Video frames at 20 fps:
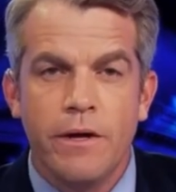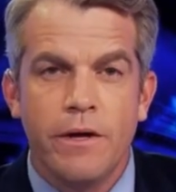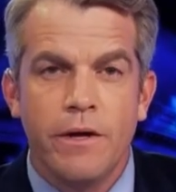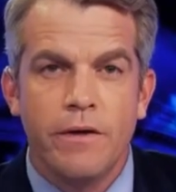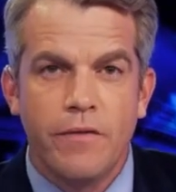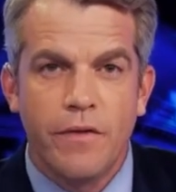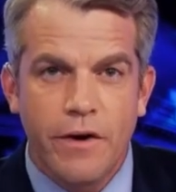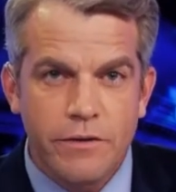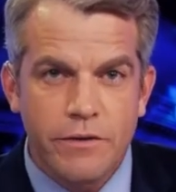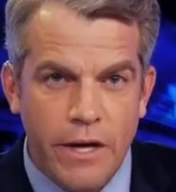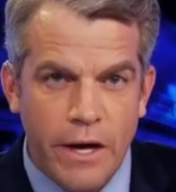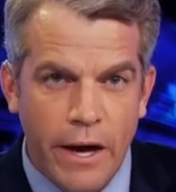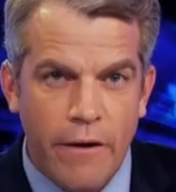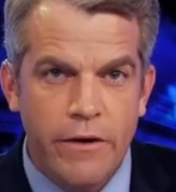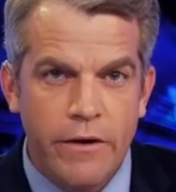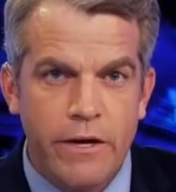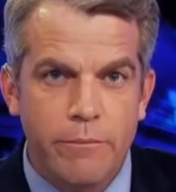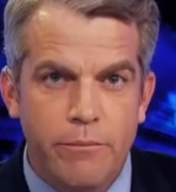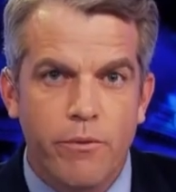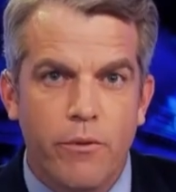They are
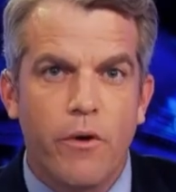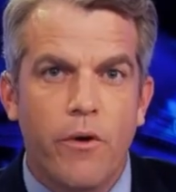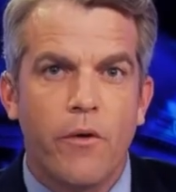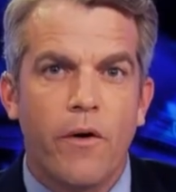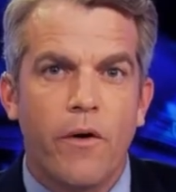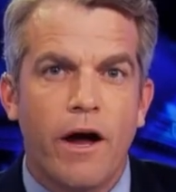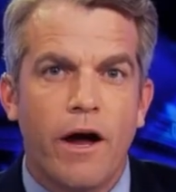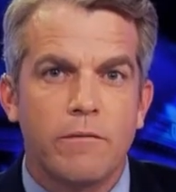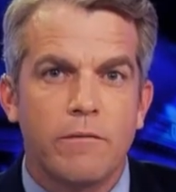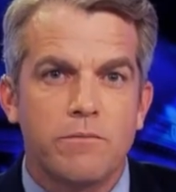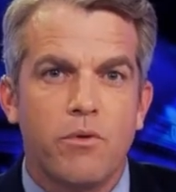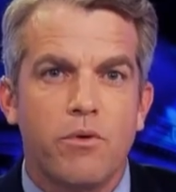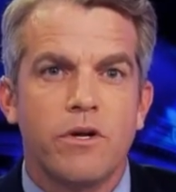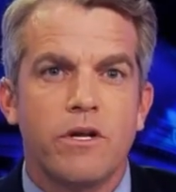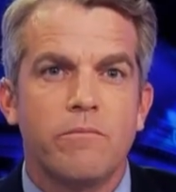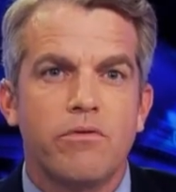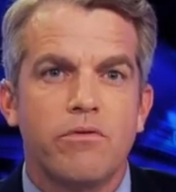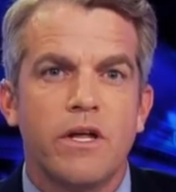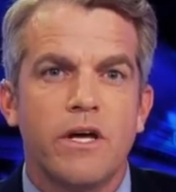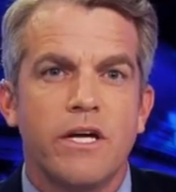touting programs put in
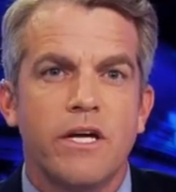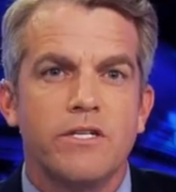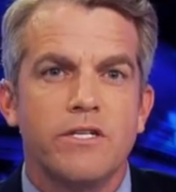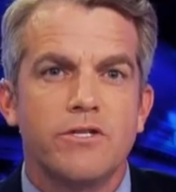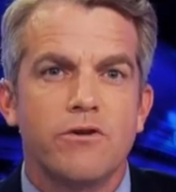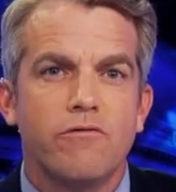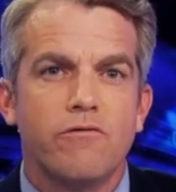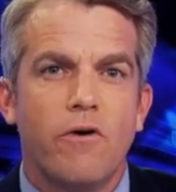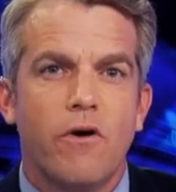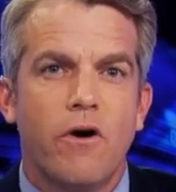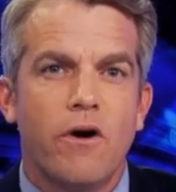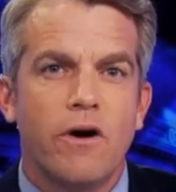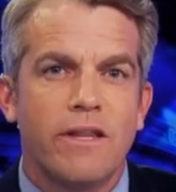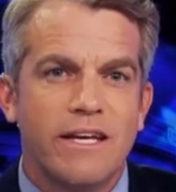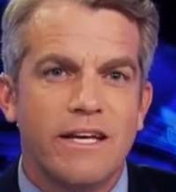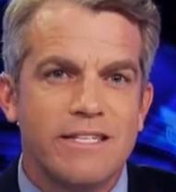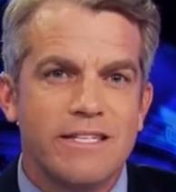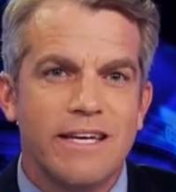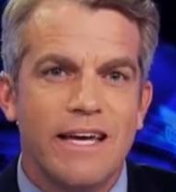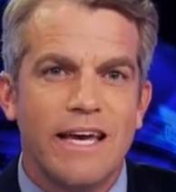place so far, and they
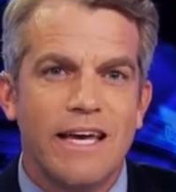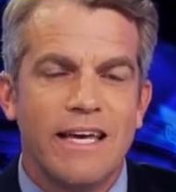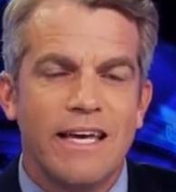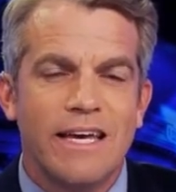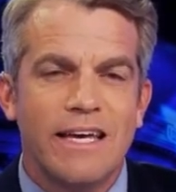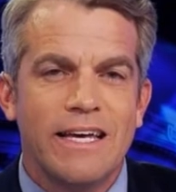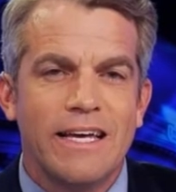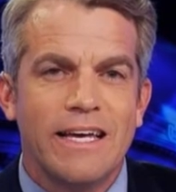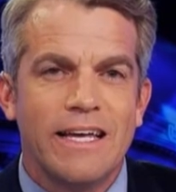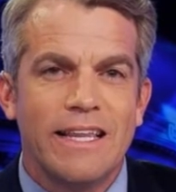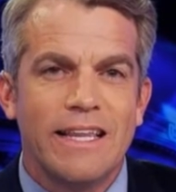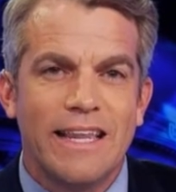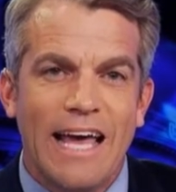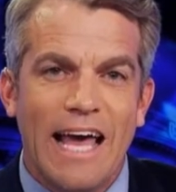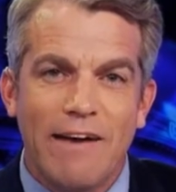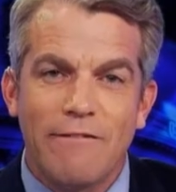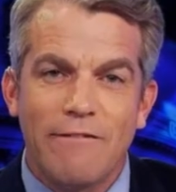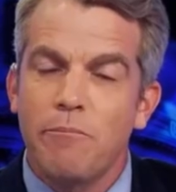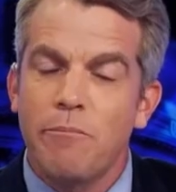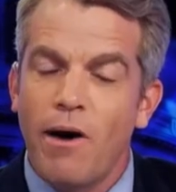say they
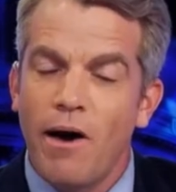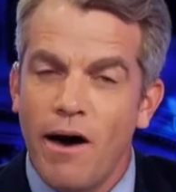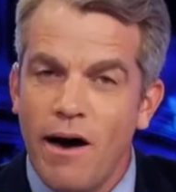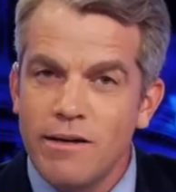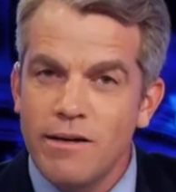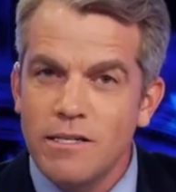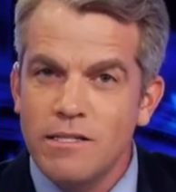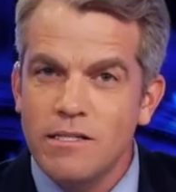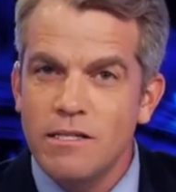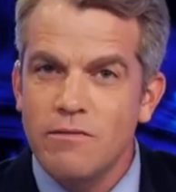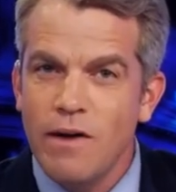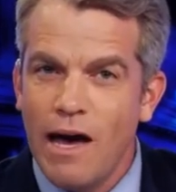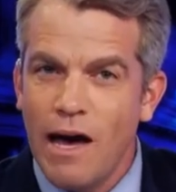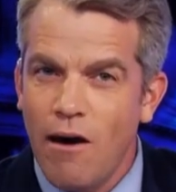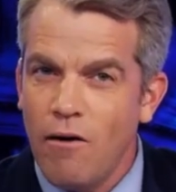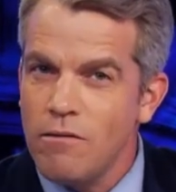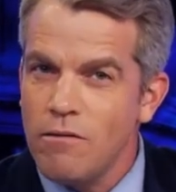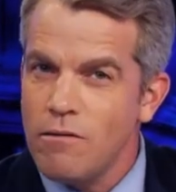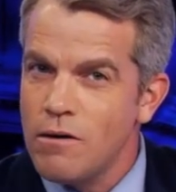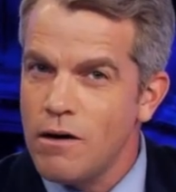have a positive
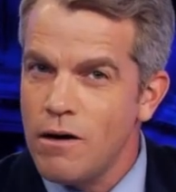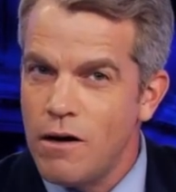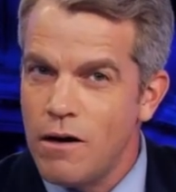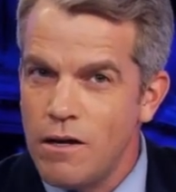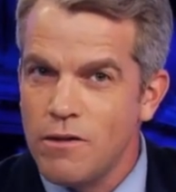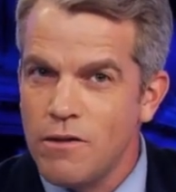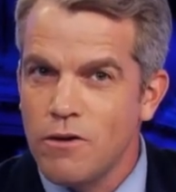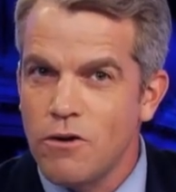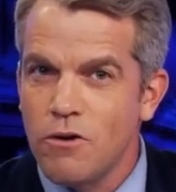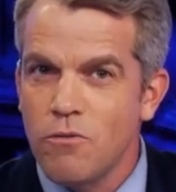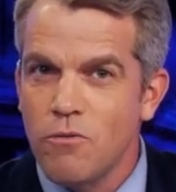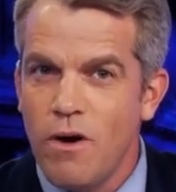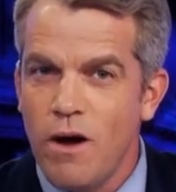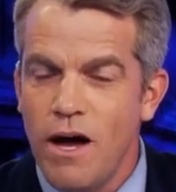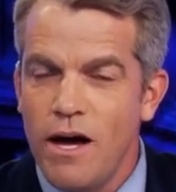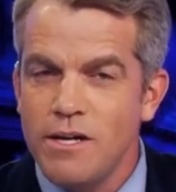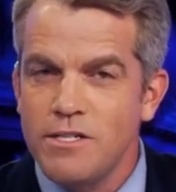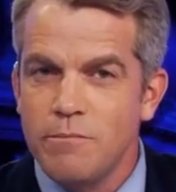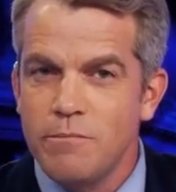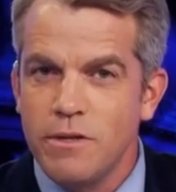outlook on the
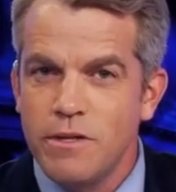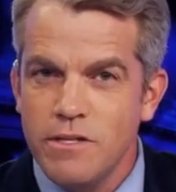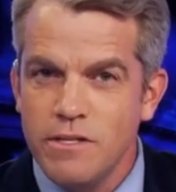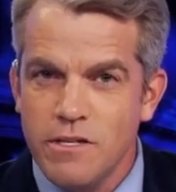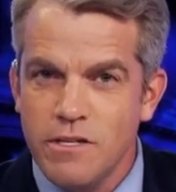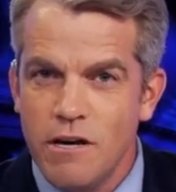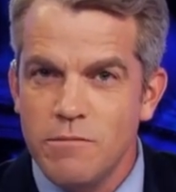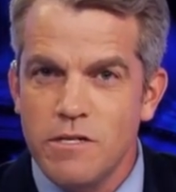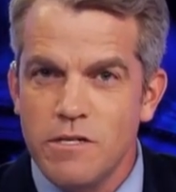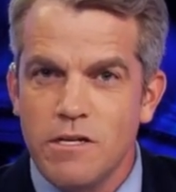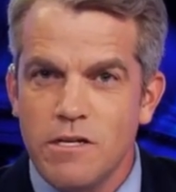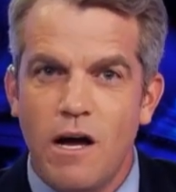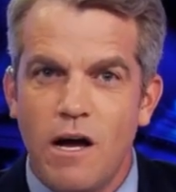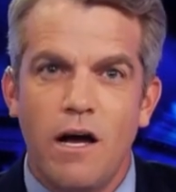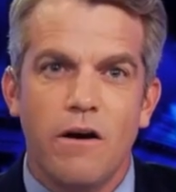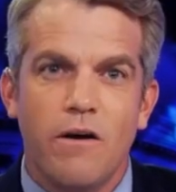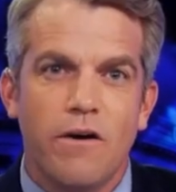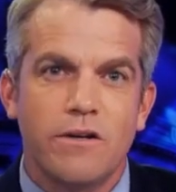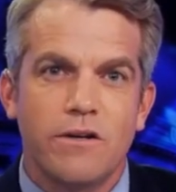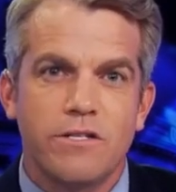horizon. But this comes as
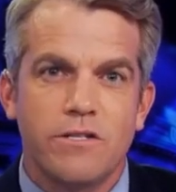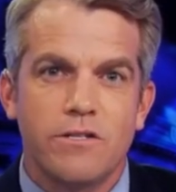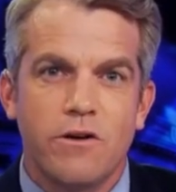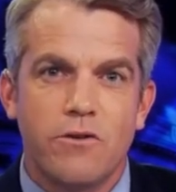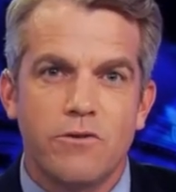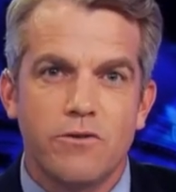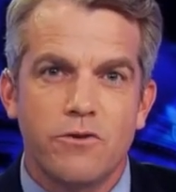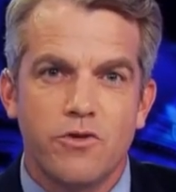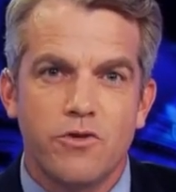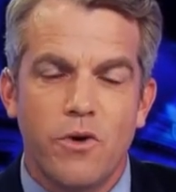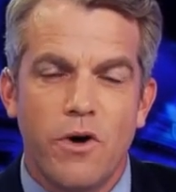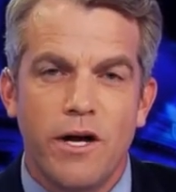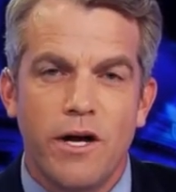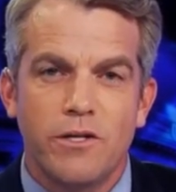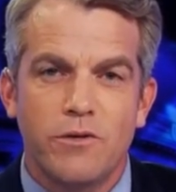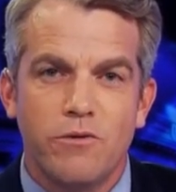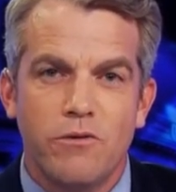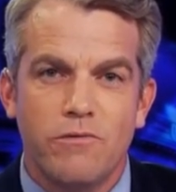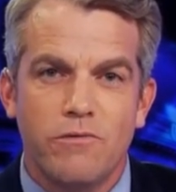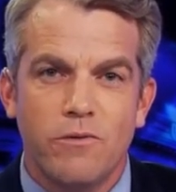Congress is also trying
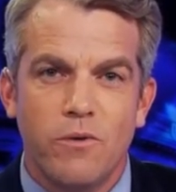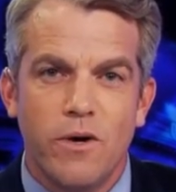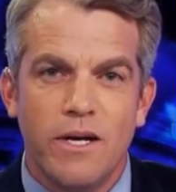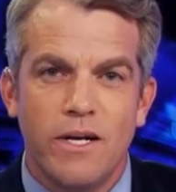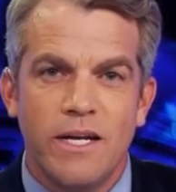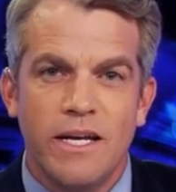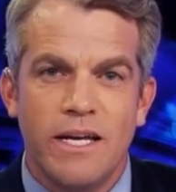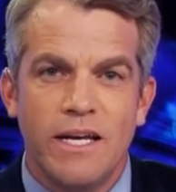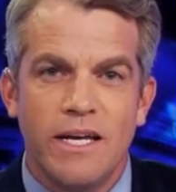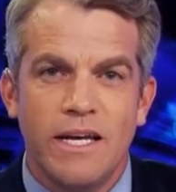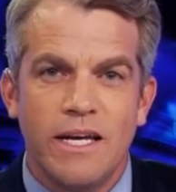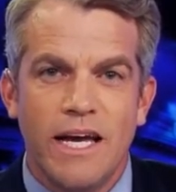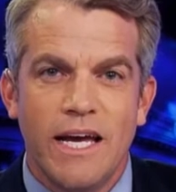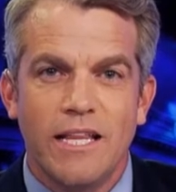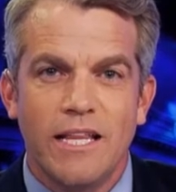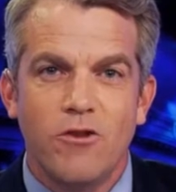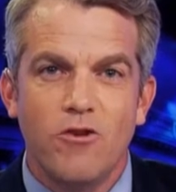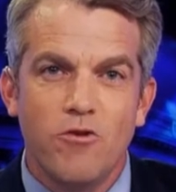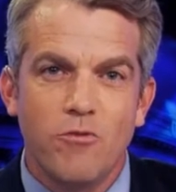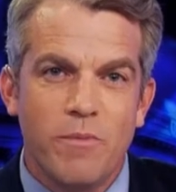to avoid a
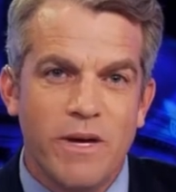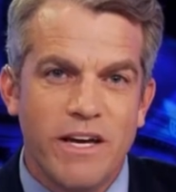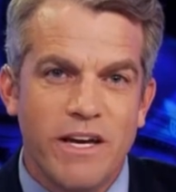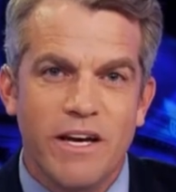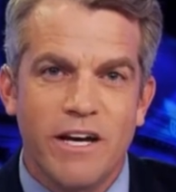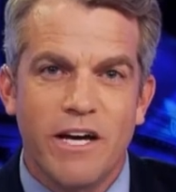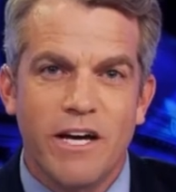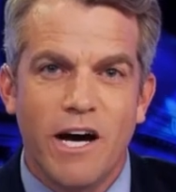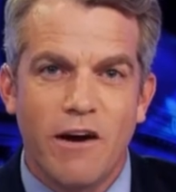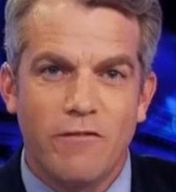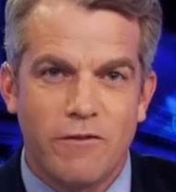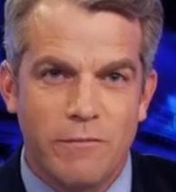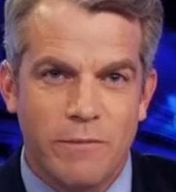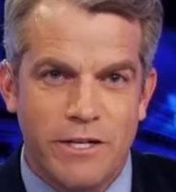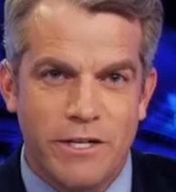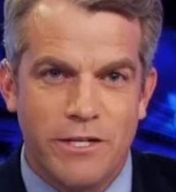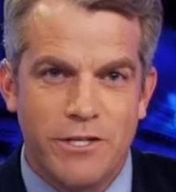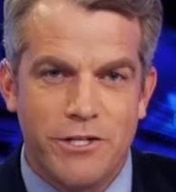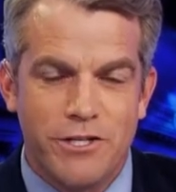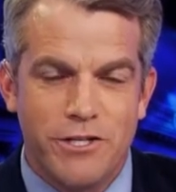looming
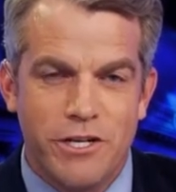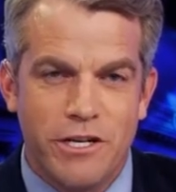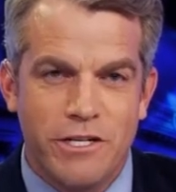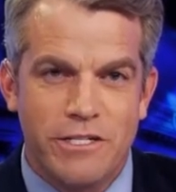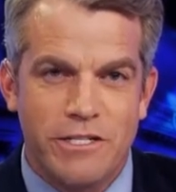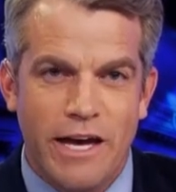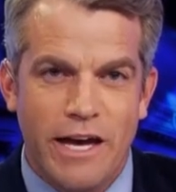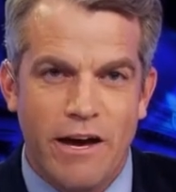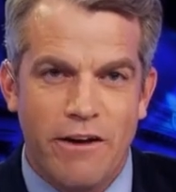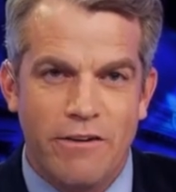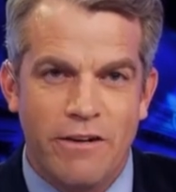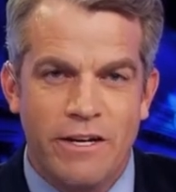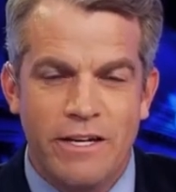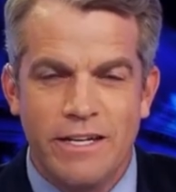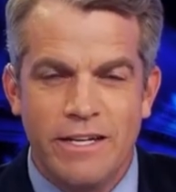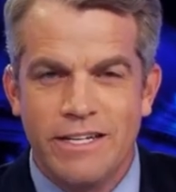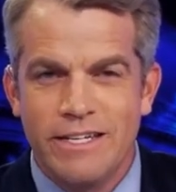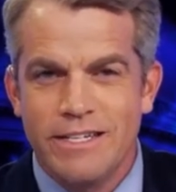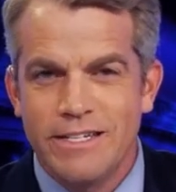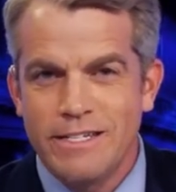government shutdown.
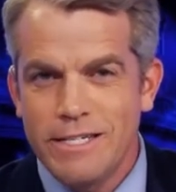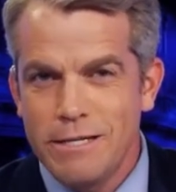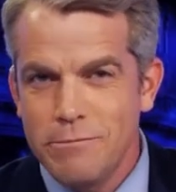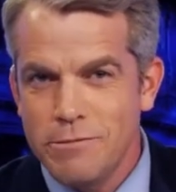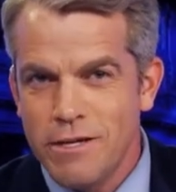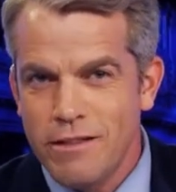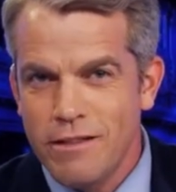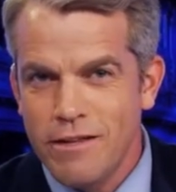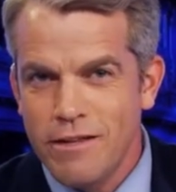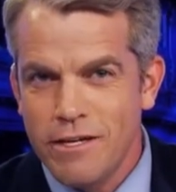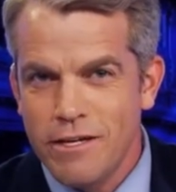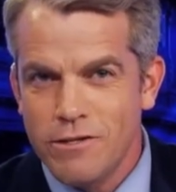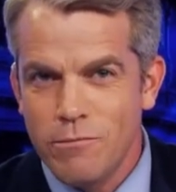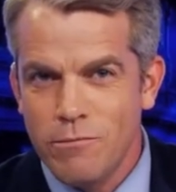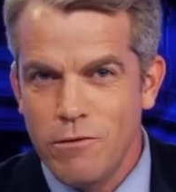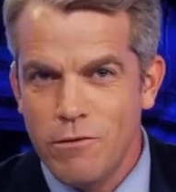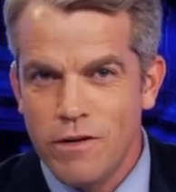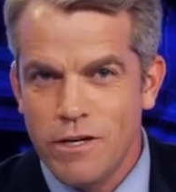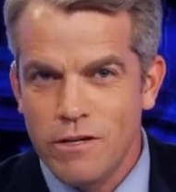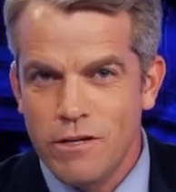Seems like things are
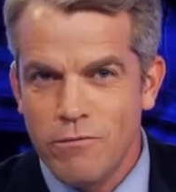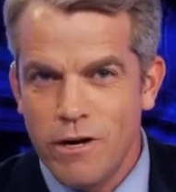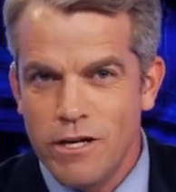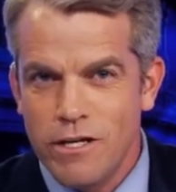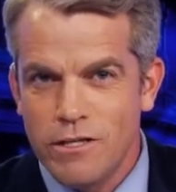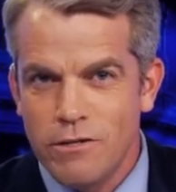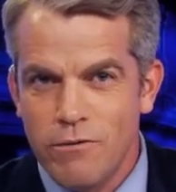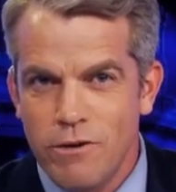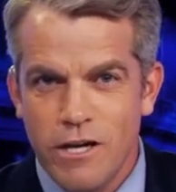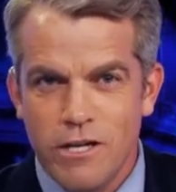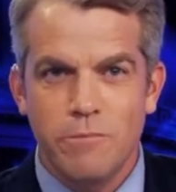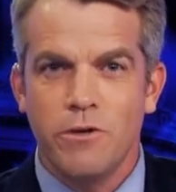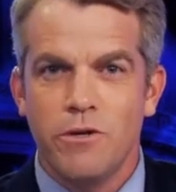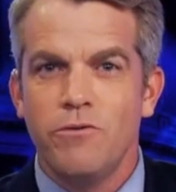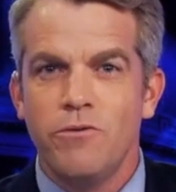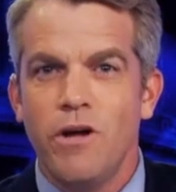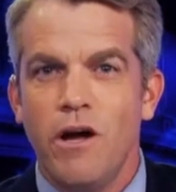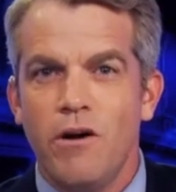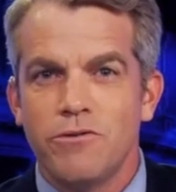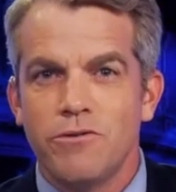moving in the right direction, but who
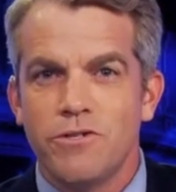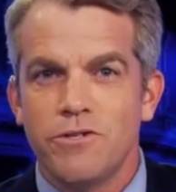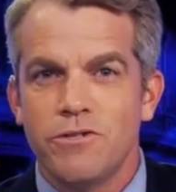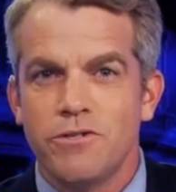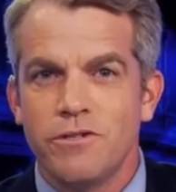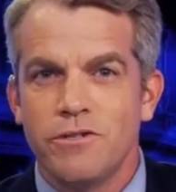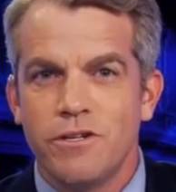knows?